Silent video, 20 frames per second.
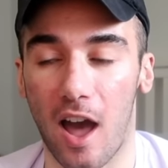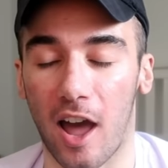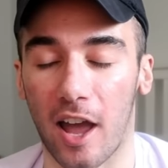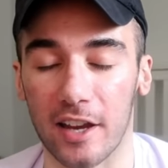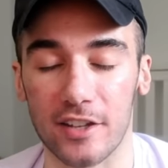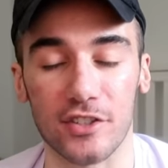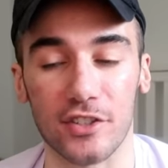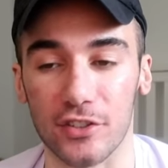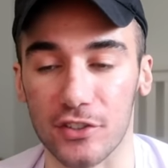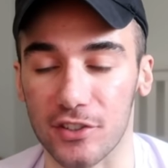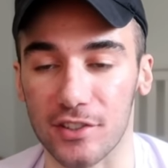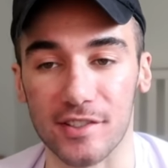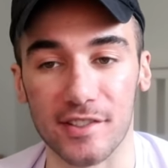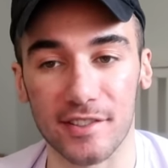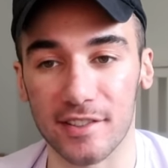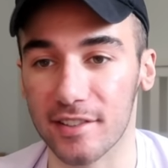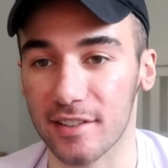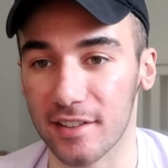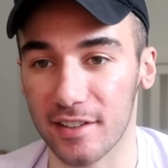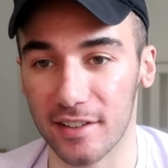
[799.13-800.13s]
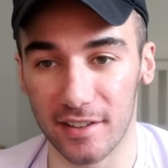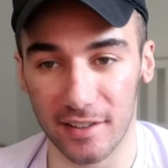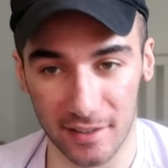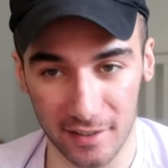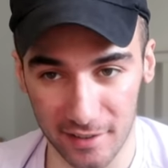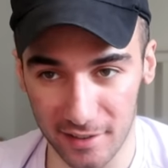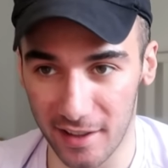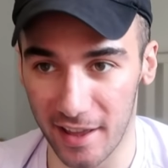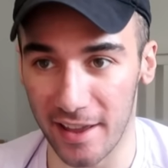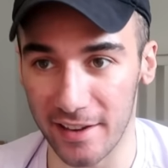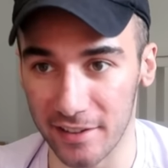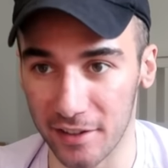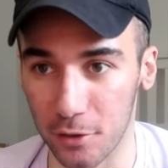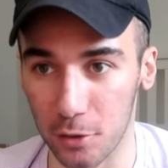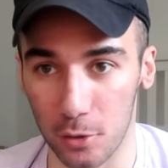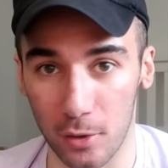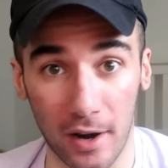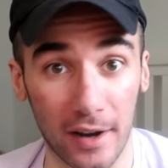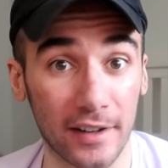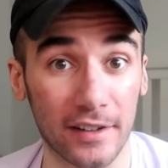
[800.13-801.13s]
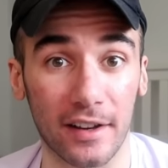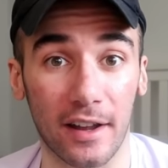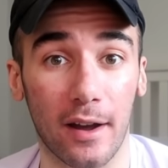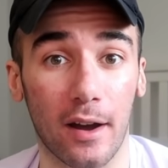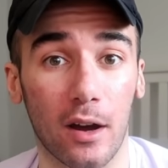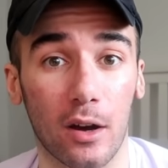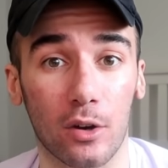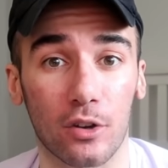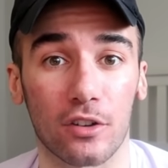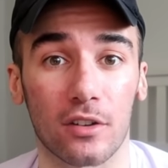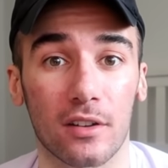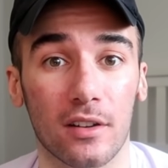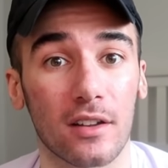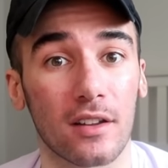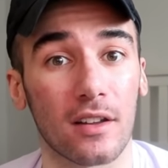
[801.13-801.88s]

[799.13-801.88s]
I should just end it right now,